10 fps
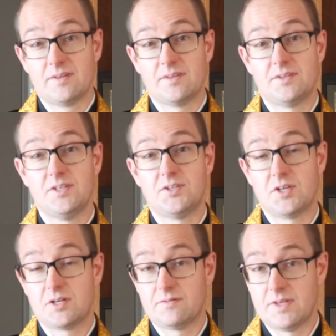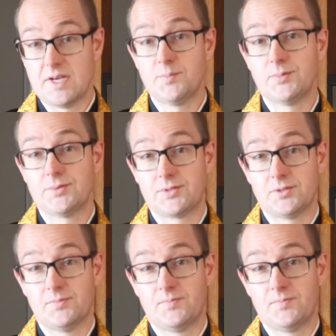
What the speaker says: the teaching of the Nembutsu,